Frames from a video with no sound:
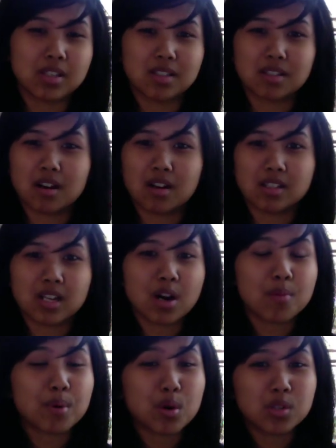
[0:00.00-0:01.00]
It's got a ton
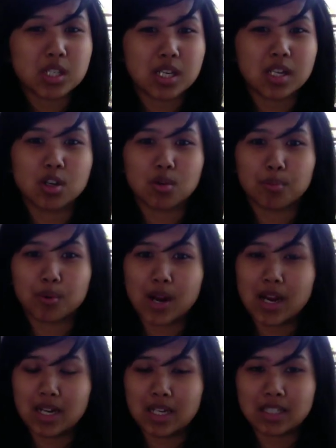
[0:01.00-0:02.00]
of protein. Your
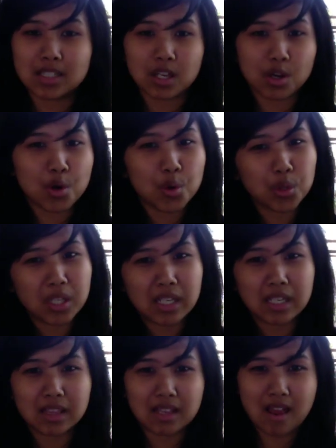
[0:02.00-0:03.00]
brain needs the
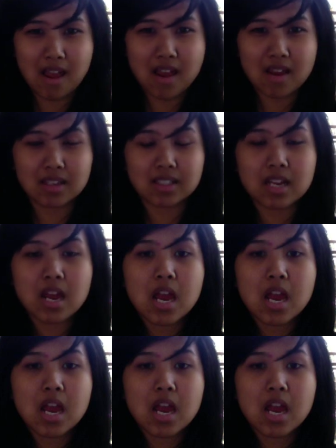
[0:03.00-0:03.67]
choline and the eggs.